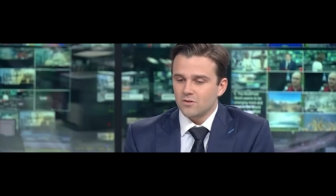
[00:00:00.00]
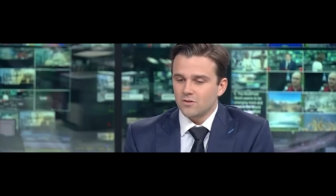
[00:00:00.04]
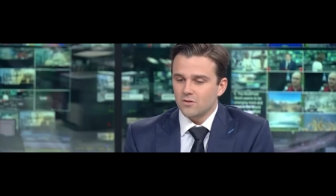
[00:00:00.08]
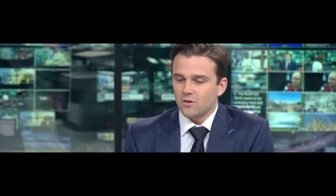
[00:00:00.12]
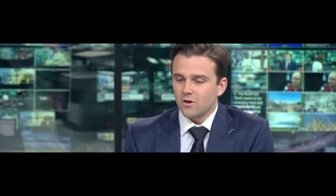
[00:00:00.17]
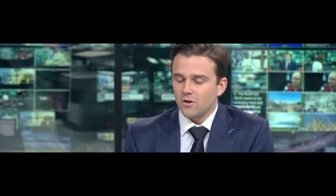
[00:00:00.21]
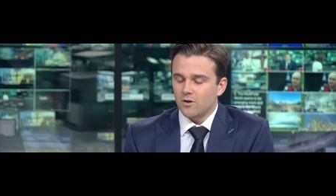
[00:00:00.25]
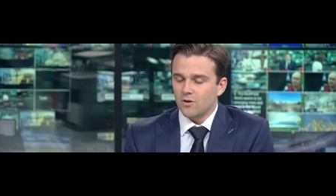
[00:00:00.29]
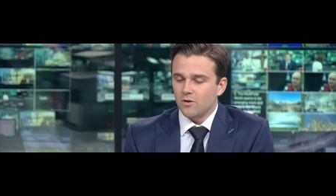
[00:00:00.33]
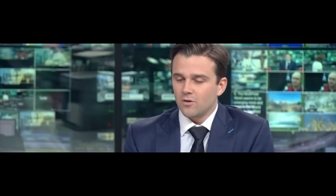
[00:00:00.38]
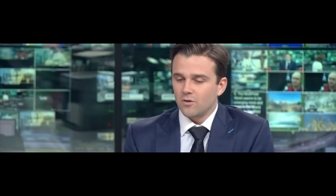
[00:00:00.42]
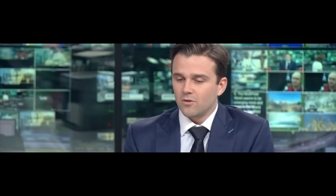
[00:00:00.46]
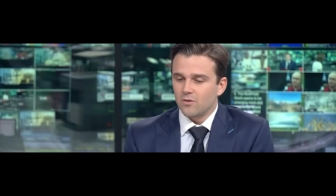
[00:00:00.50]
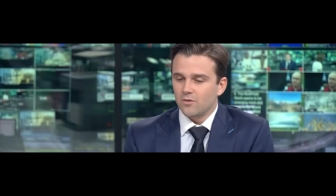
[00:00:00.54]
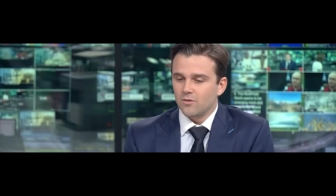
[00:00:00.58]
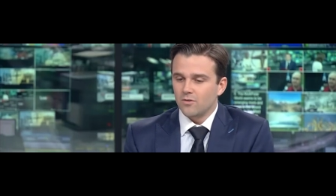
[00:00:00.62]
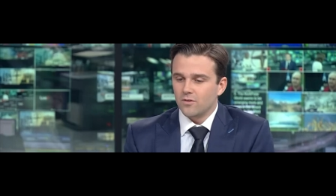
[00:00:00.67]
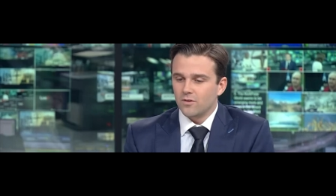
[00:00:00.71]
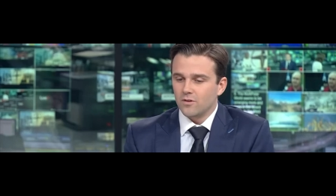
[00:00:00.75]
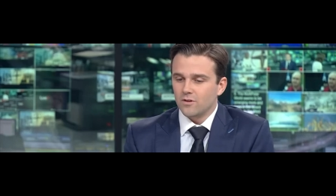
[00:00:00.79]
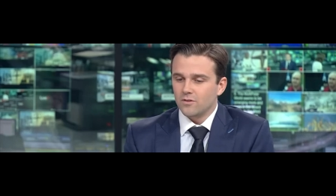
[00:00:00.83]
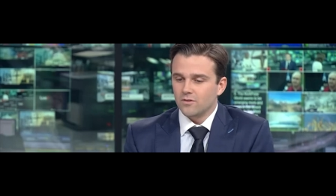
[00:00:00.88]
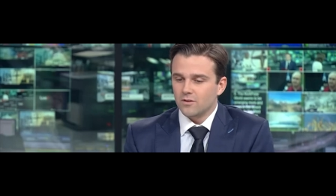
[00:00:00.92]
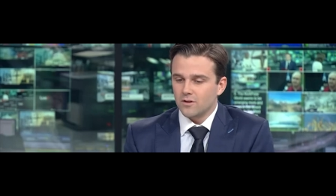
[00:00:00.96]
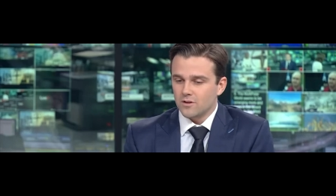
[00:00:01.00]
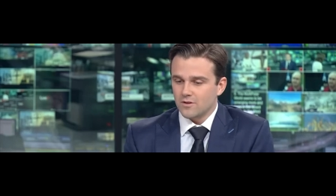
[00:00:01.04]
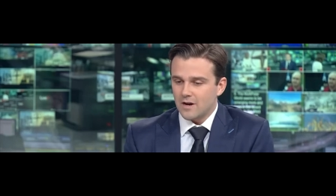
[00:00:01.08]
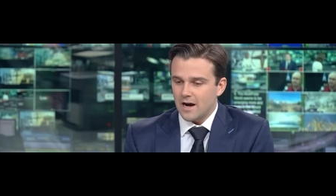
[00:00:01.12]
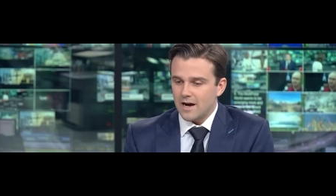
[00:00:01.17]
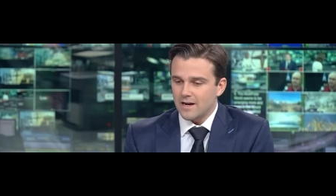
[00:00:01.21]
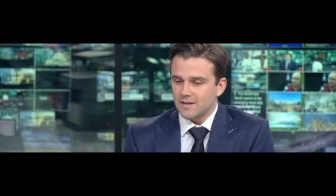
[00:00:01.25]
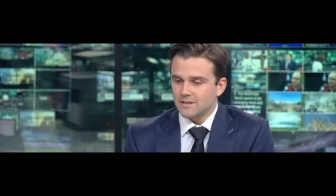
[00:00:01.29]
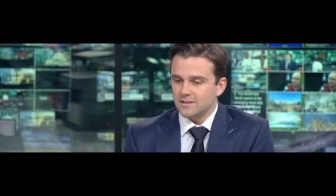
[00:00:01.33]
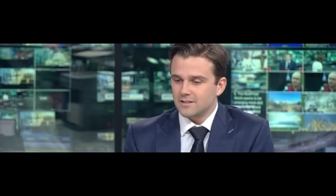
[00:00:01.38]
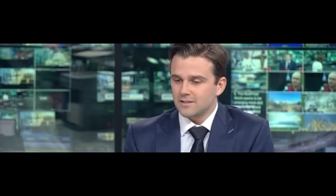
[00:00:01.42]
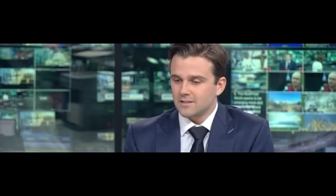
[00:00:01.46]
the, the, the
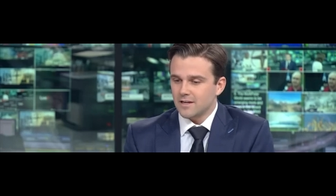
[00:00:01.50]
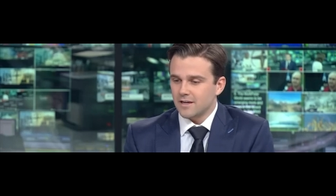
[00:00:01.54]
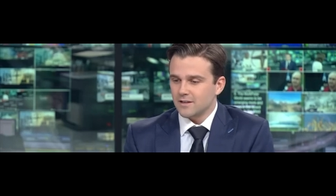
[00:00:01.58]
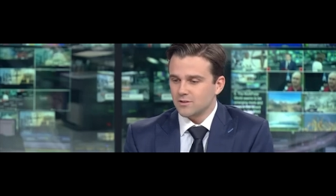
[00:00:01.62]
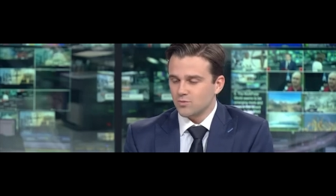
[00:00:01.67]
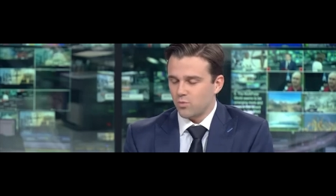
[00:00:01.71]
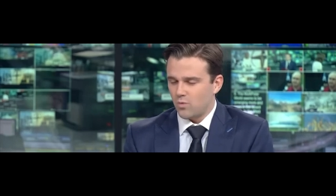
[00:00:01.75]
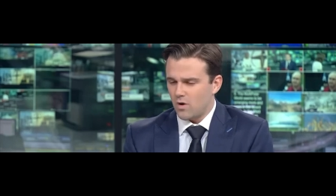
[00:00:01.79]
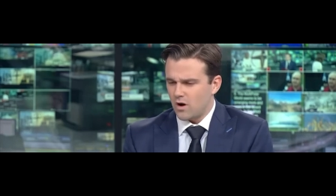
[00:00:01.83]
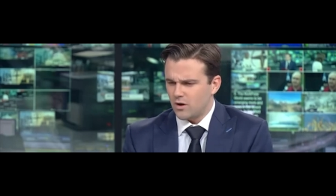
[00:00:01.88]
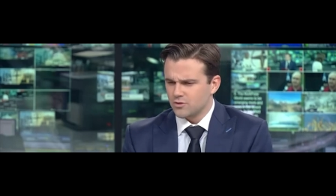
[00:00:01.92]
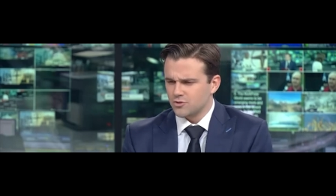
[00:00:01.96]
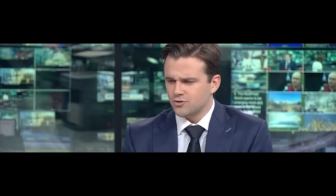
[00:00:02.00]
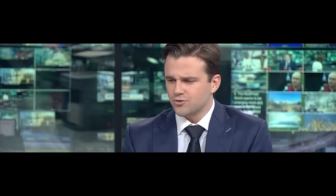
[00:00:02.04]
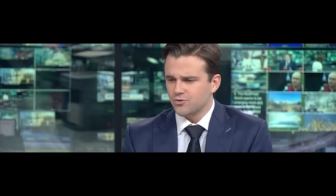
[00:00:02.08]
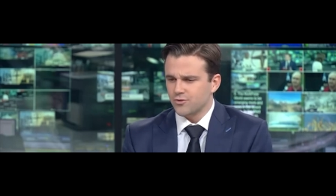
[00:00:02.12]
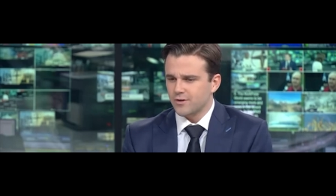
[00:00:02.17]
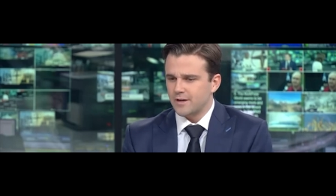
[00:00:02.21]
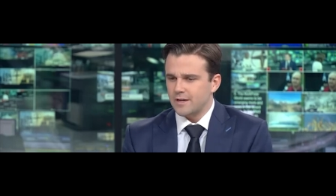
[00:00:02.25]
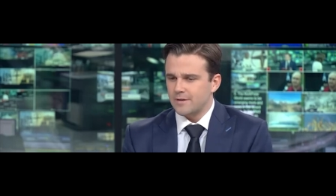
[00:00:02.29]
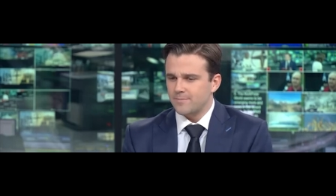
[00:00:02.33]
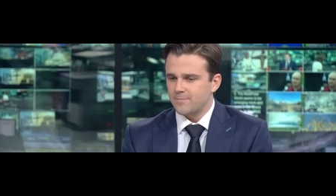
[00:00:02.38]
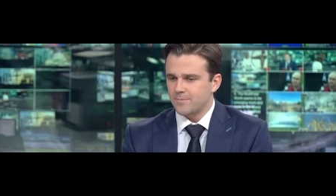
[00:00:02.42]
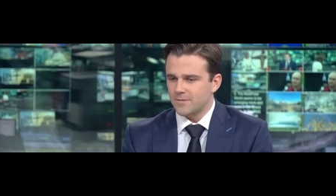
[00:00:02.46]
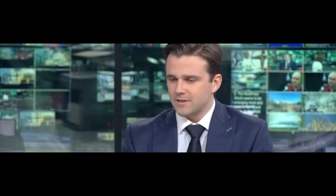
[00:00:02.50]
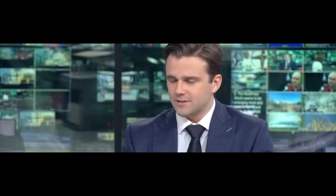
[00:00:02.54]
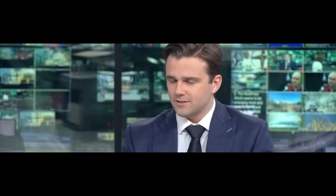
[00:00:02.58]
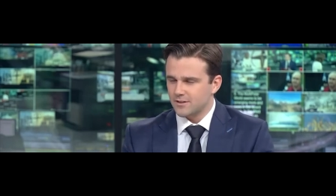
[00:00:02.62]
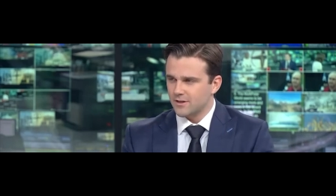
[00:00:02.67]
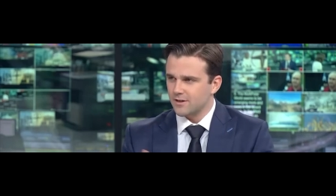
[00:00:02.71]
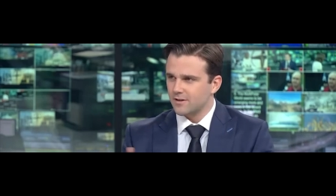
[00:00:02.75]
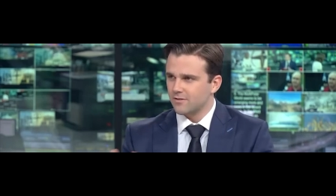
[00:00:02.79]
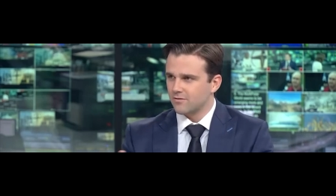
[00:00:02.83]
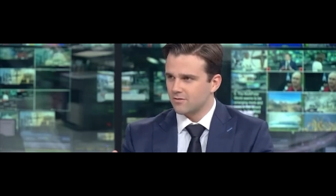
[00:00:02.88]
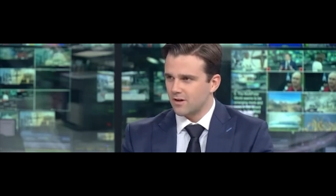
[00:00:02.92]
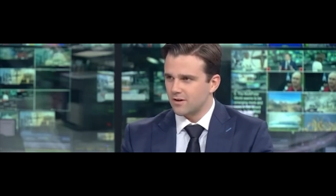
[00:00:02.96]
United States, Wall Street,
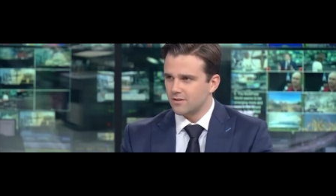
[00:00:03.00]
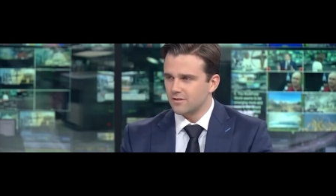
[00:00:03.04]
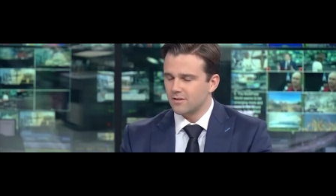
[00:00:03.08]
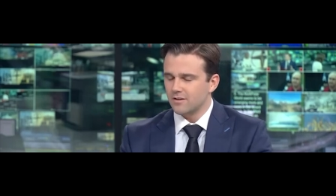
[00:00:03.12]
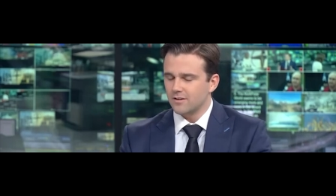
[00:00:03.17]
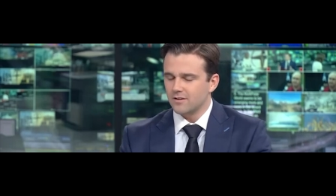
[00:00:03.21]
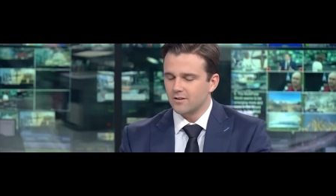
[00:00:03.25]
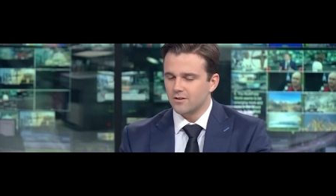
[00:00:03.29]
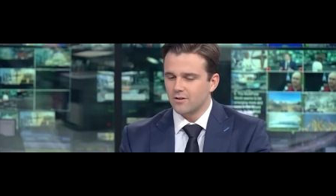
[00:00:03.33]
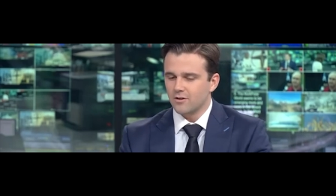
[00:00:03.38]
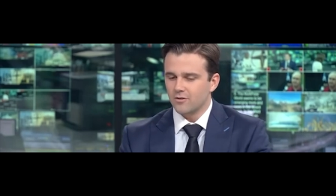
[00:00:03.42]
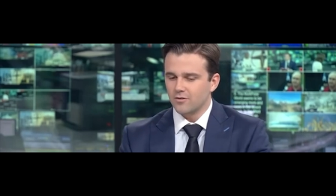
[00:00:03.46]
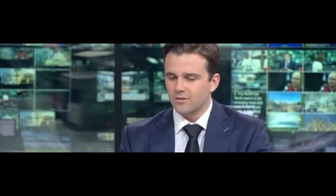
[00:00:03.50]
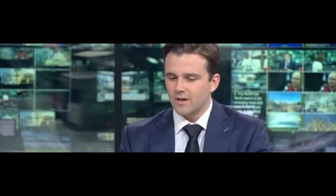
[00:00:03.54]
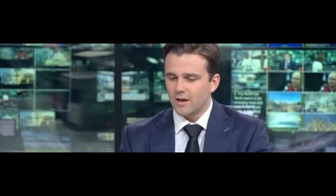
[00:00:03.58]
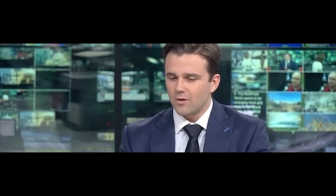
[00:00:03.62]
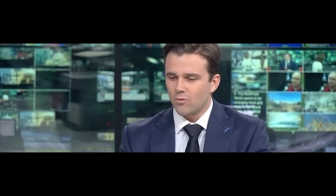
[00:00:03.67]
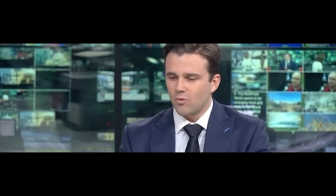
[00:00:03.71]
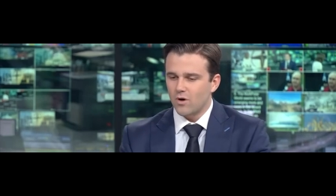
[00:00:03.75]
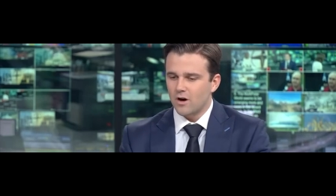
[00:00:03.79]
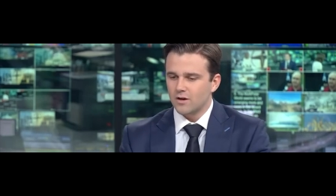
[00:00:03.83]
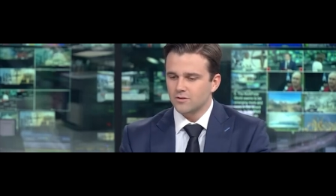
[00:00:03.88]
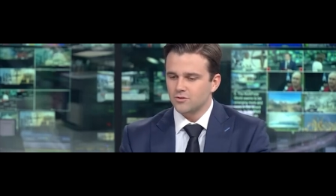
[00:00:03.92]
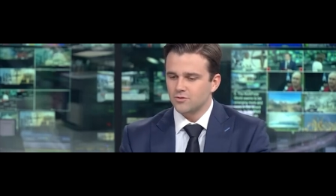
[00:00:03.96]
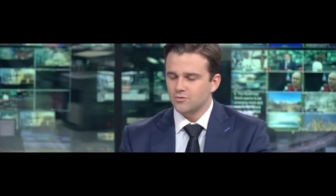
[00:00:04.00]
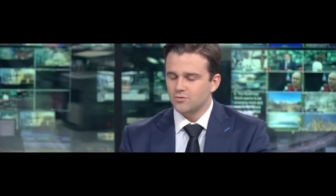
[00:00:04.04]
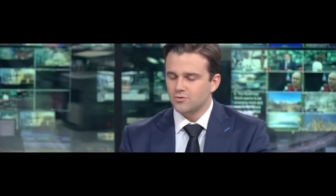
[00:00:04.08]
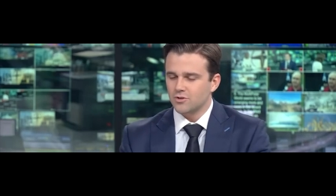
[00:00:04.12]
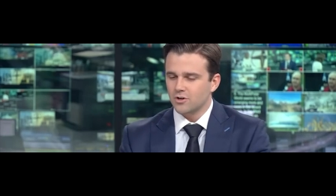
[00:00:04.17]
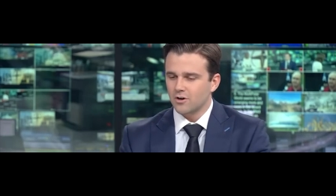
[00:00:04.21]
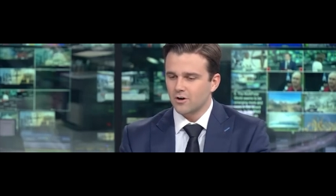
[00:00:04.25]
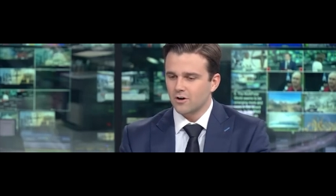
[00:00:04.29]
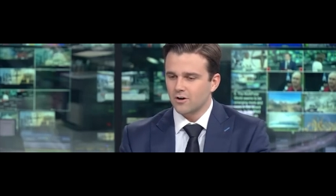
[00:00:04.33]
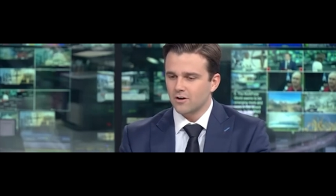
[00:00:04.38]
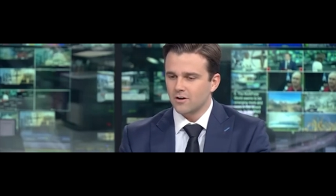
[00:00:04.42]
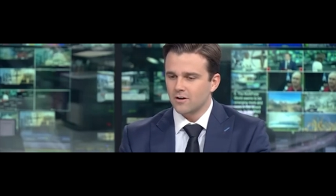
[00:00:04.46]
City of London, you know, they want to
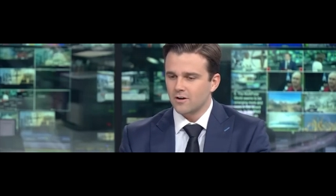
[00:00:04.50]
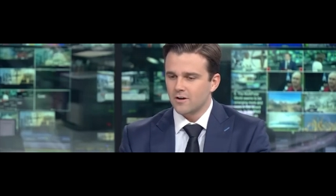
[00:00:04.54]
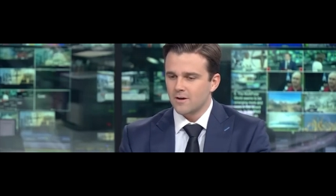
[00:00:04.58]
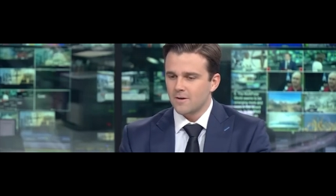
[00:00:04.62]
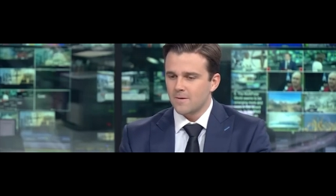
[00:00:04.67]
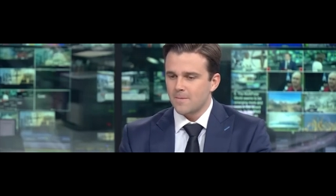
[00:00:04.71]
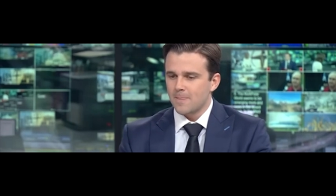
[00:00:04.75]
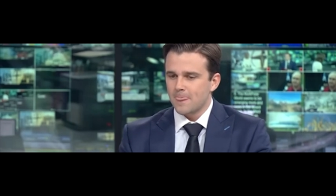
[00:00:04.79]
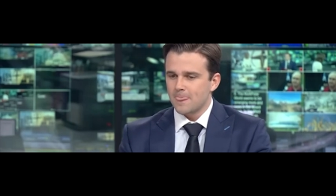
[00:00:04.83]
turn